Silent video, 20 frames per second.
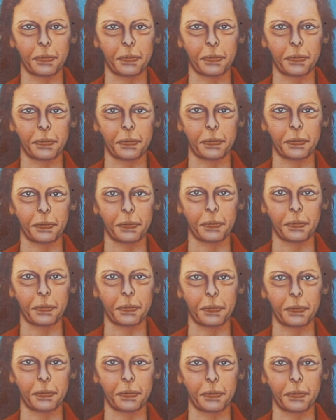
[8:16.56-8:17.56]

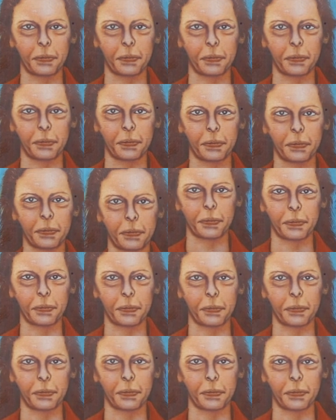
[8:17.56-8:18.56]

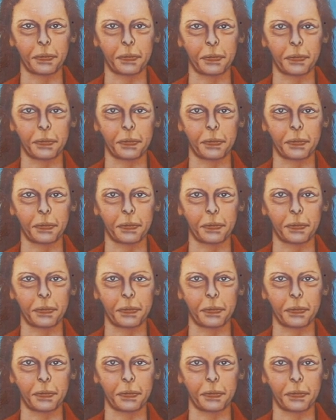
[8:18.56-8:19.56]

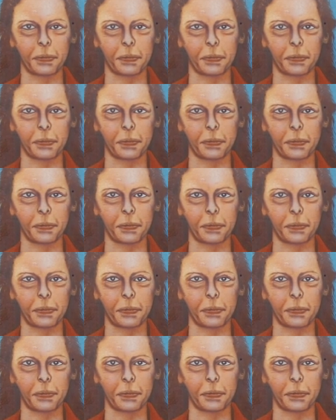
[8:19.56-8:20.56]

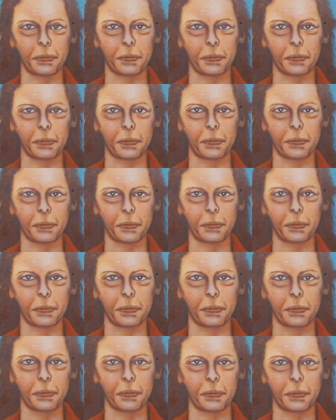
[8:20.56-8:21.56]

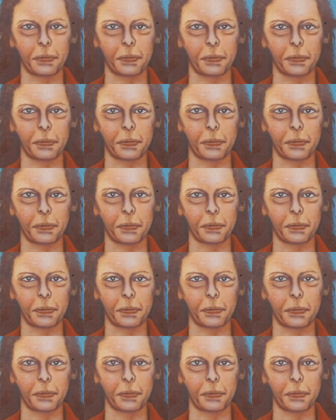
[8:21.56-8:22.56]

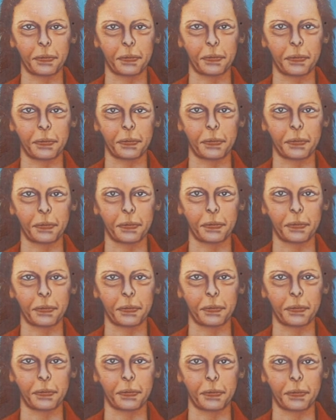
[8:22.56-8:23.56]

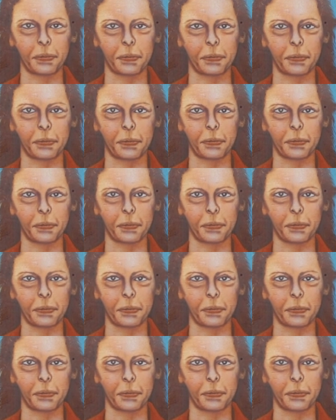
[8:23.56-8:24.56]
(not speaking)